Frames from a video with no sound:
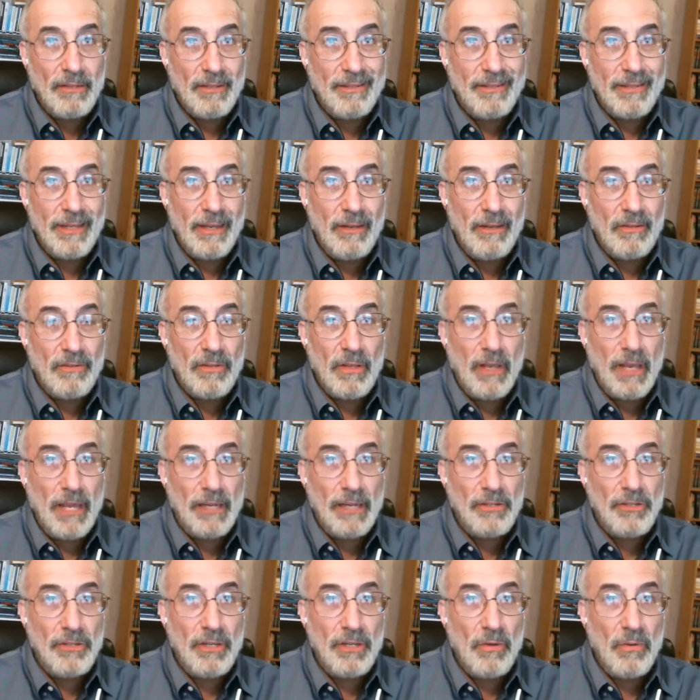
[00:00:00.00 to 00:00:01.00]
it sounds
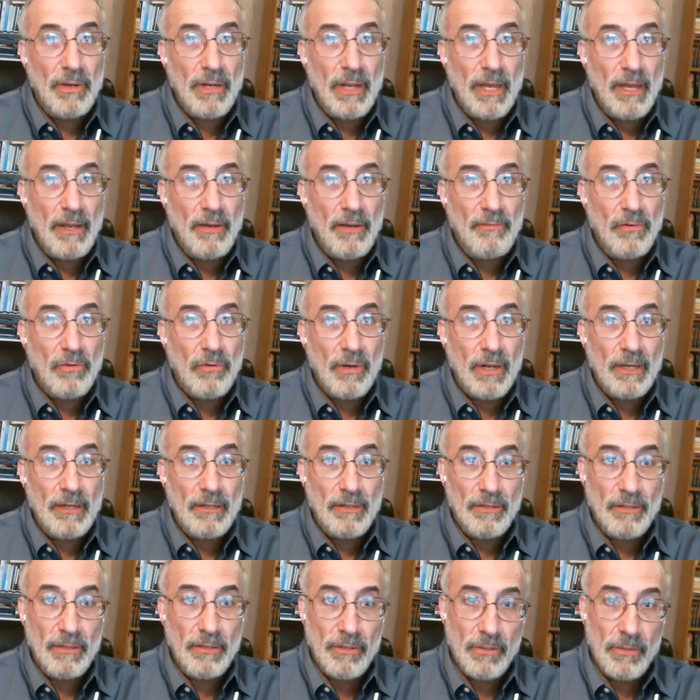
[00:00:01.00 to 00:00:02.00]
like she would have
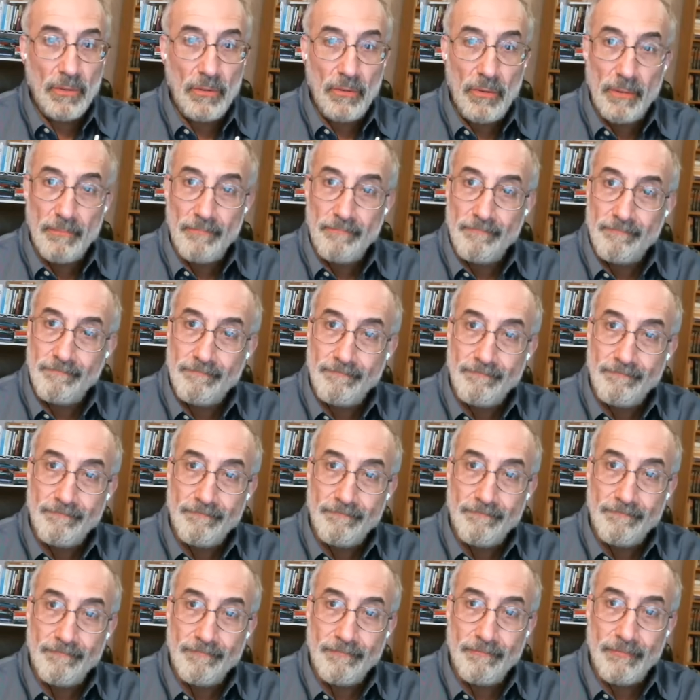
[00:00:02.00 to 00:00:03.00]
grounds to sue him
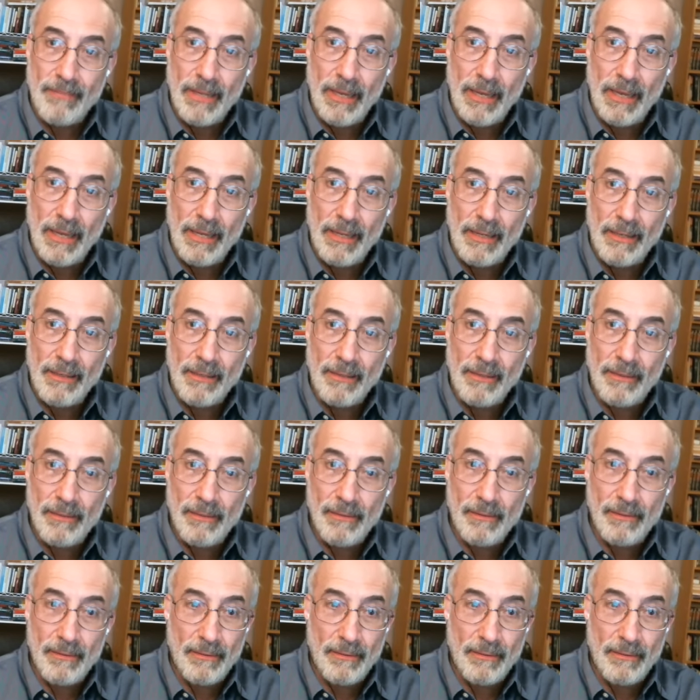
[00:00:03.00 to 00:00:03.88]
and yeah,